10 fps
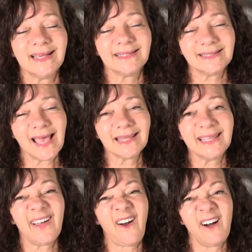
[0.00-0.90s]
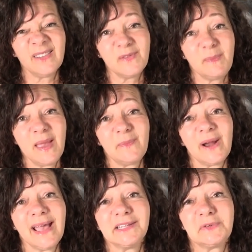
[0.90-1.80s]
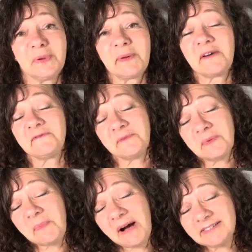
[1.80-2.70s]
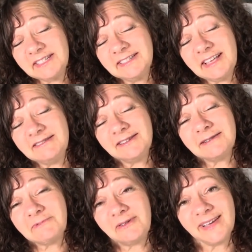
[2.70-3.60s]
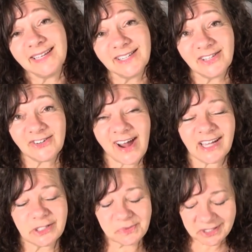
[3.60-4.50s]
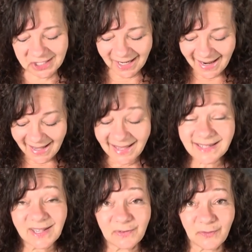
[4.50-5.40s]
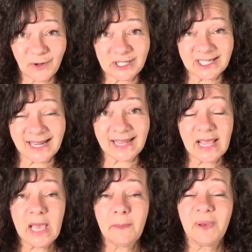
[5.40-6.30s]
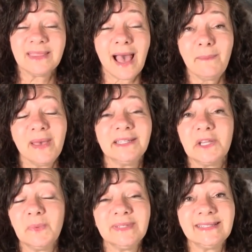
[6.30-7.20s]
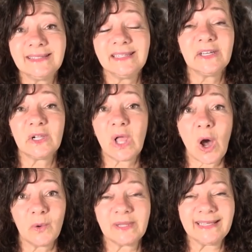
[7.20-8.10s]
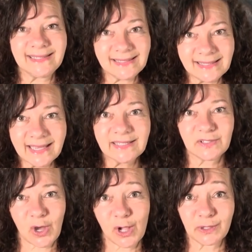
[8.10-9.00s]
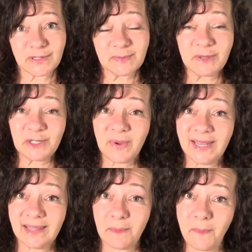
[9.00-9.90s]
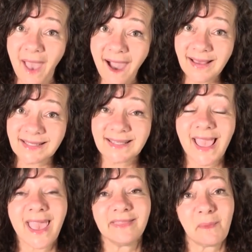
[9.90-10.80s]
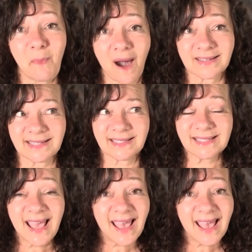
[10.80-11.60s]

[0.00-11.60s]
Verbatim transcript: Sadly, all of the paper I had to rip off from the boxes ended up going into the trash, which is unfortunate. But that meant it was still only six dollars between the backs and the boxes.